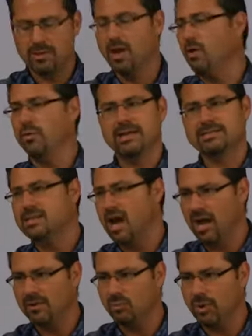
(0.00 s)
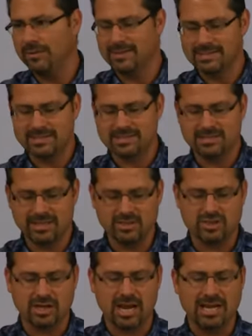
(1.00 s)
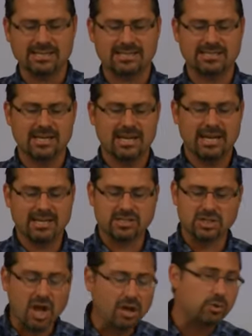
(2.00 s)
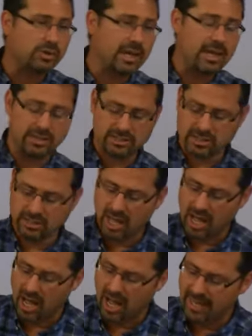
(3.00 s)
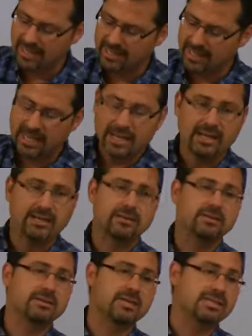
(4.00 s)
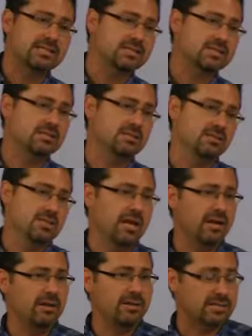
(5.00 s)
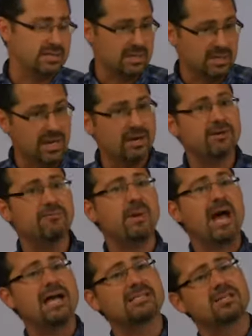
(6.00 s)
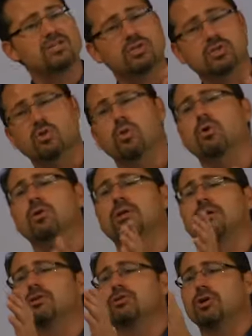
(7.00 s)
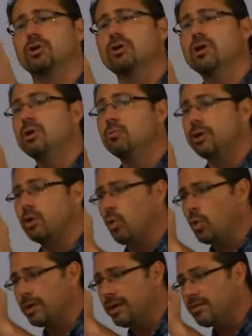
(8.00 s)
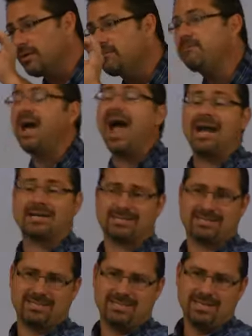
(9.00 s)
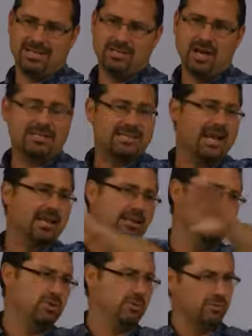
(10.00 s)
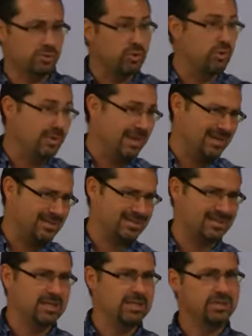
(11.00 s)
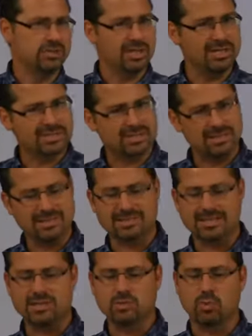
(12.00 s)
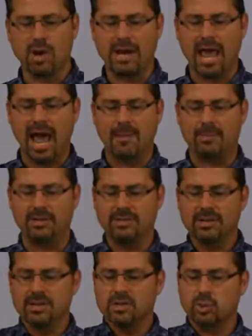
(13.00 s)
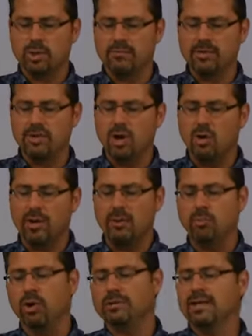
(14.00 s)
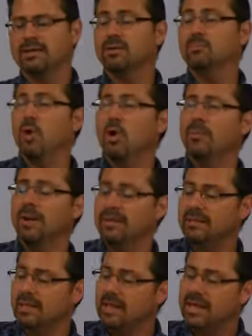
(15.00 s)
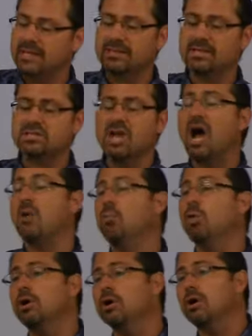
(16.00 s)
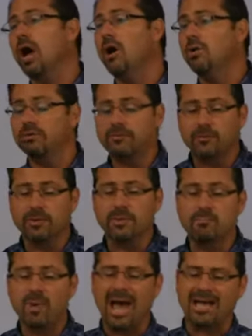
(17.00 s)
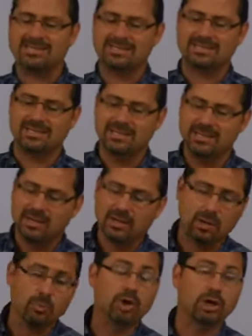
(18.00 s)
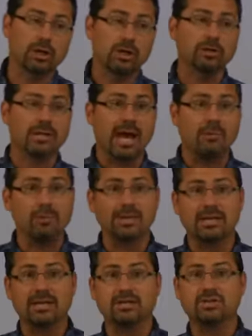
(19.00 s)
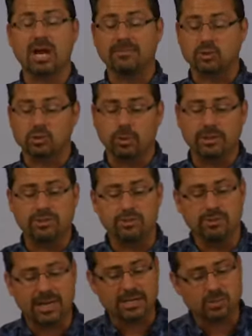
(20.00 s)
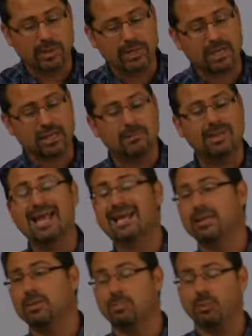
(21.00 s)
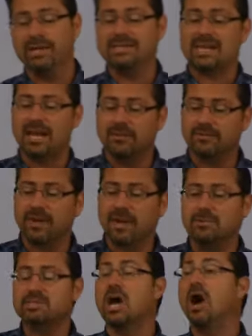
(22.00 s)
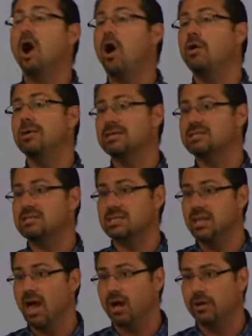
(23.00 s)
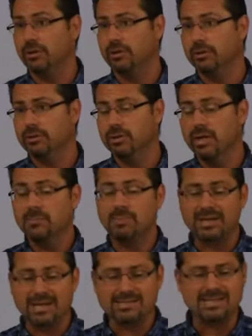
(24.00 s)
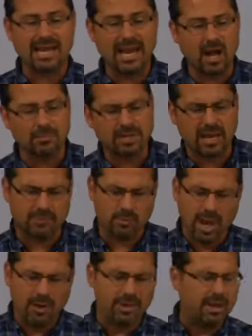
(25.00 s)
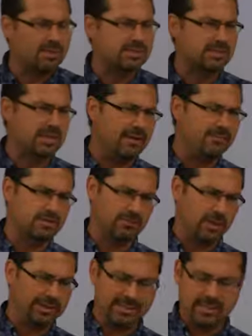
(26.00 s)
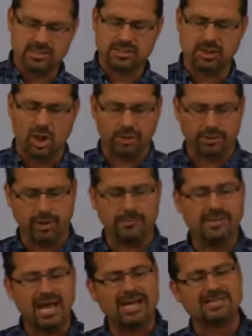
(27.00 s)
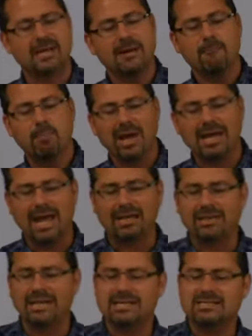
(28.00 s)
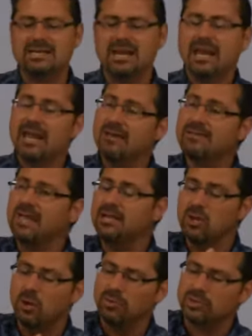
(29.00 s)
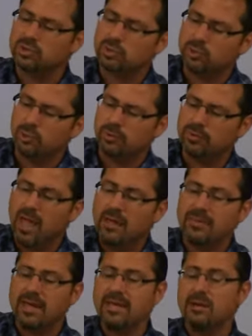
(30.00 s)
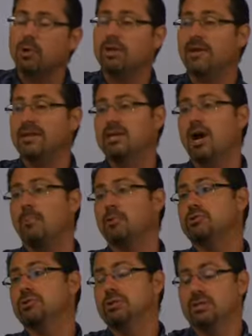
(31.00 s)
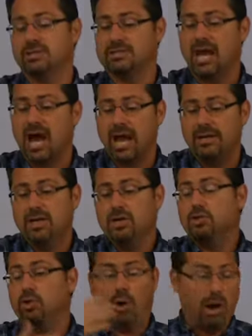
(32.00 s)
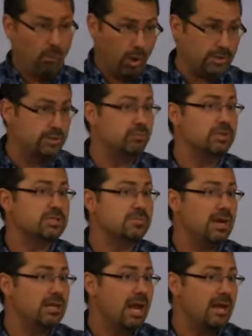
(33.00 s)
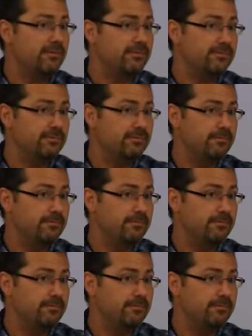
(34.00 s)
No, that's not what this is teaching us. It's not okay to lie. This is, this is a narrative passage, historical literature recording the facts, not telling you do this, just this is what happened. So even though it worked at the moment, it does not work out for the best. And we're going to learn that when we get into chapter 22 next week. Ahimelech and the priest and their families all get slaughtered because they helped David. Well, well, that wasn't David's fault. He didn't slaughter them. Yes, but at least had they known the truth, then they would have had the opportunity to decide do I want to risk my life?